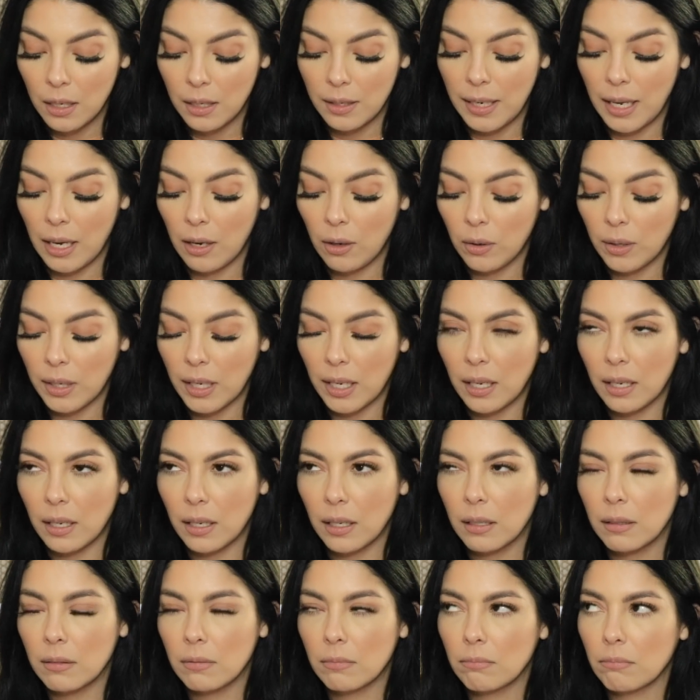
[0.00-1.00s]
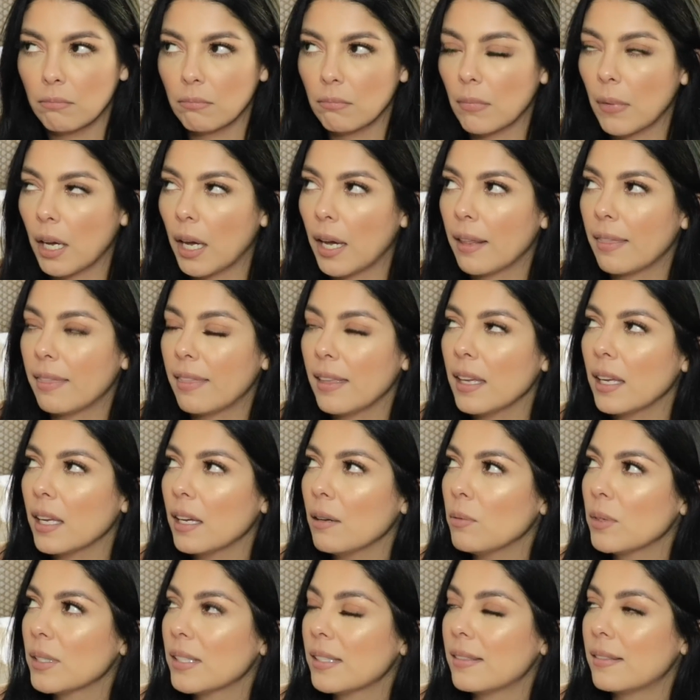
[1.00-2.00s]
Now, I think
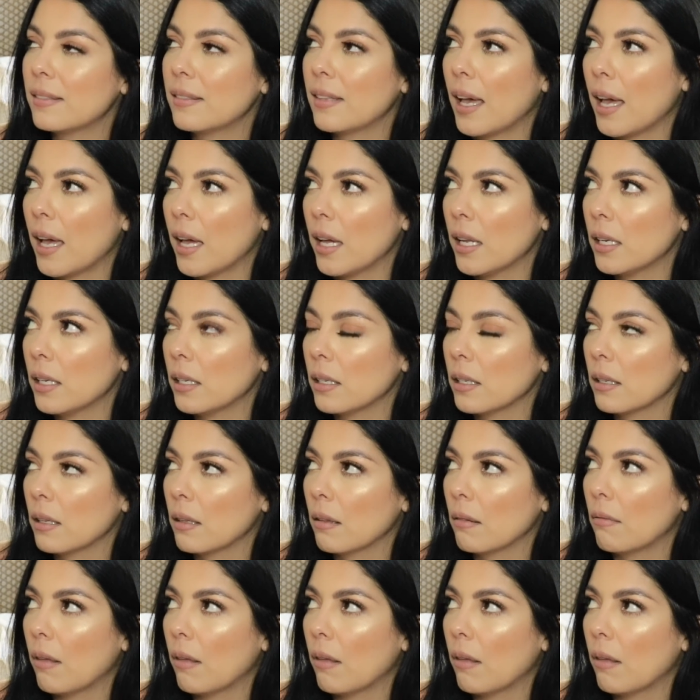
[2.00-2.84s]
it was said